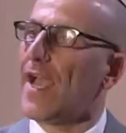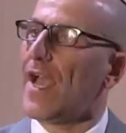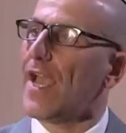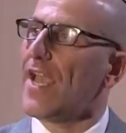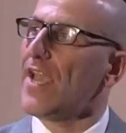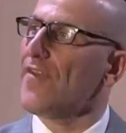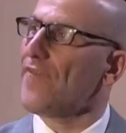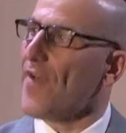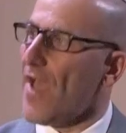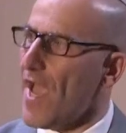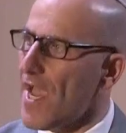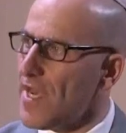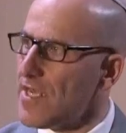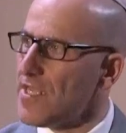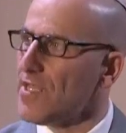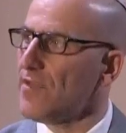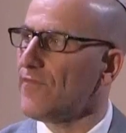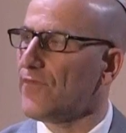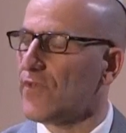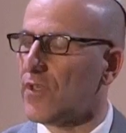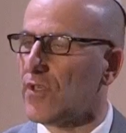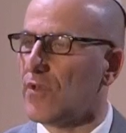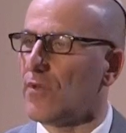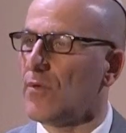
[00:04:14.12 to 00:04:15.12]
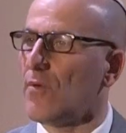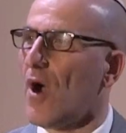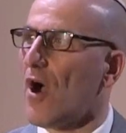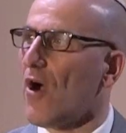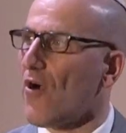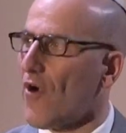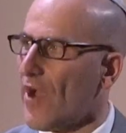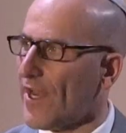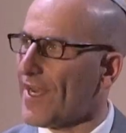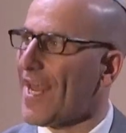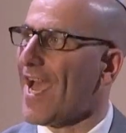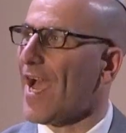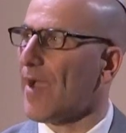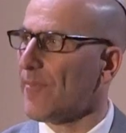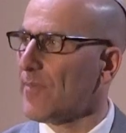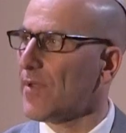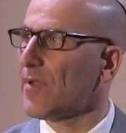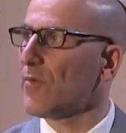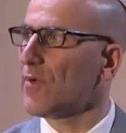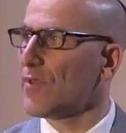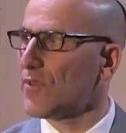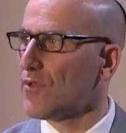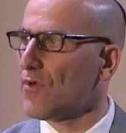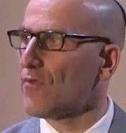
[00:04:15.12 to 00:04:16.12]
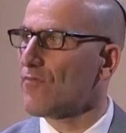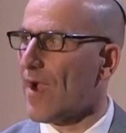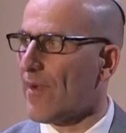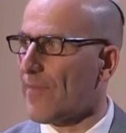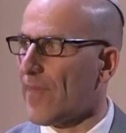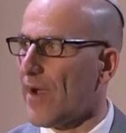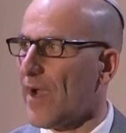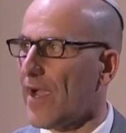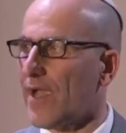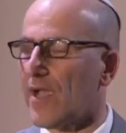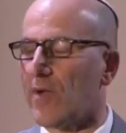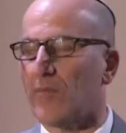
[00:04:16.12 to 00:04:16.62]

If any of you are unhappy with your rabbi